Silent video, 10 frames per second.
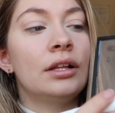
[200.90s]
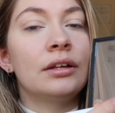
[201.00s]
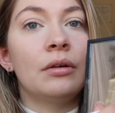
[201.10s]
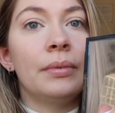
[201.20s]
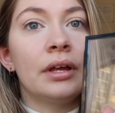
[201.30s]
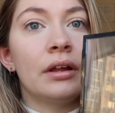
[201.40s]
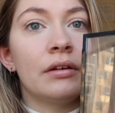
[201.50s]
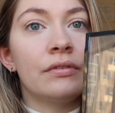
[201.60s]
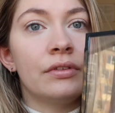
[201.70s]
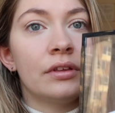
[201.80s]
a little bit
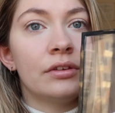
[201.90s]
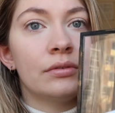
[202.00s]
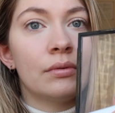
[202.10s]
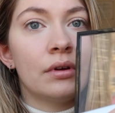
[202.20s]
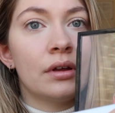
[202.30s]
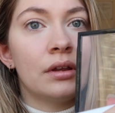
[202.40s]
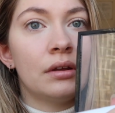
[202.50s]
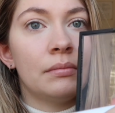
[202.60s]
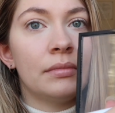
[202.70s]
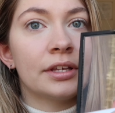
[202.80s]
of this
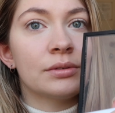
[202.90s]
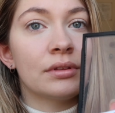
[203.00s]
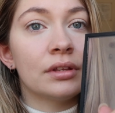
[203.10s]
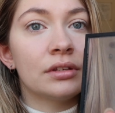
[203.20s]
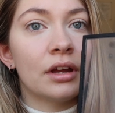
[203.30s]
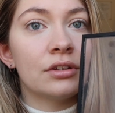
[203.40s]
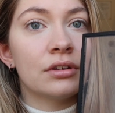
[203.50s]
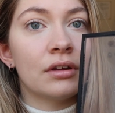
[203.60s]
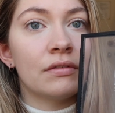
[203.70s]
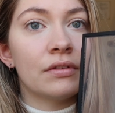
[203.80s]
one mixed with a
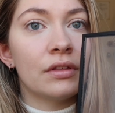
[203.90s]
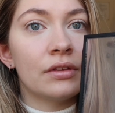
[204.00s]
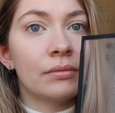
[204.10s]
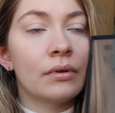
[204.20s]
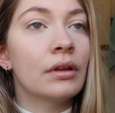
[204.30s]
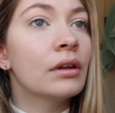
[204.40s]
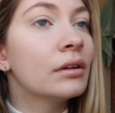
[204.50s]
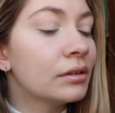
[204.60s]
touch of this one.